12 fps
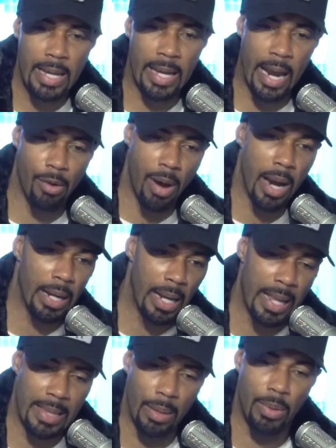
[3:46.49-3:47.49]
And
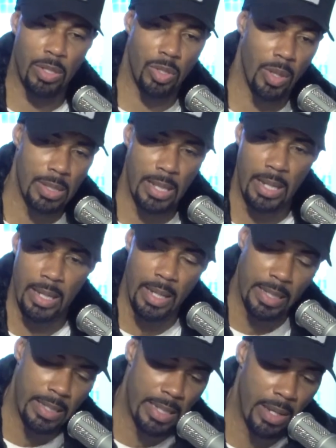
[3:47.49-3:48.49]
ironically, I think when it's all said and
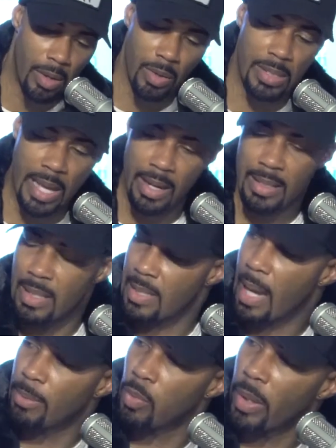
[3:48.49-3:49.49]
done, he still goes down as a
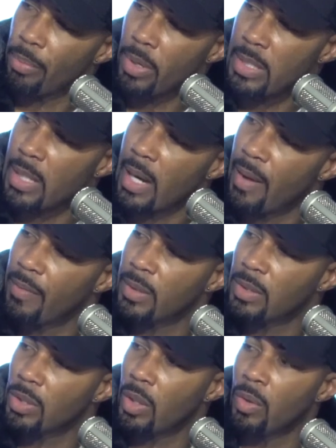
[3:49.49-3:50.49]
top 20 president ever.
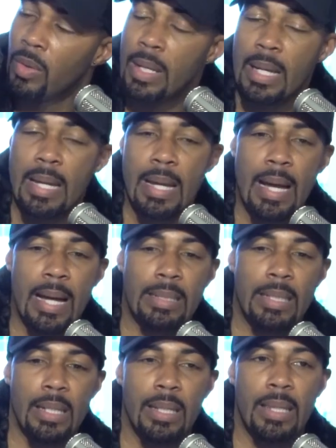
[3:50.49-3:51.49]
So I
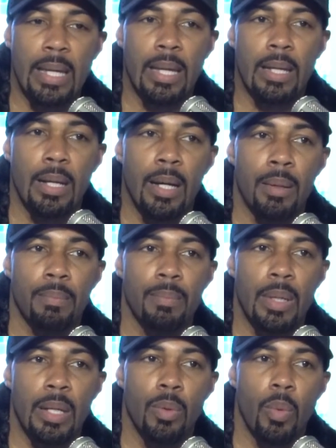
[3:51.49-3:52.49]
tend to think
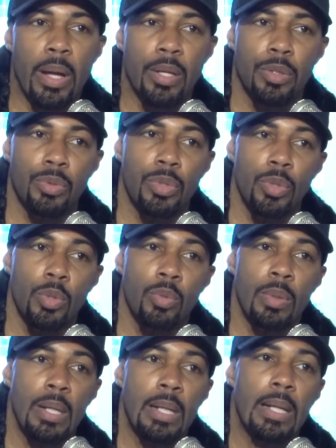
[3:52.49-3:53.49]
in the way that you do,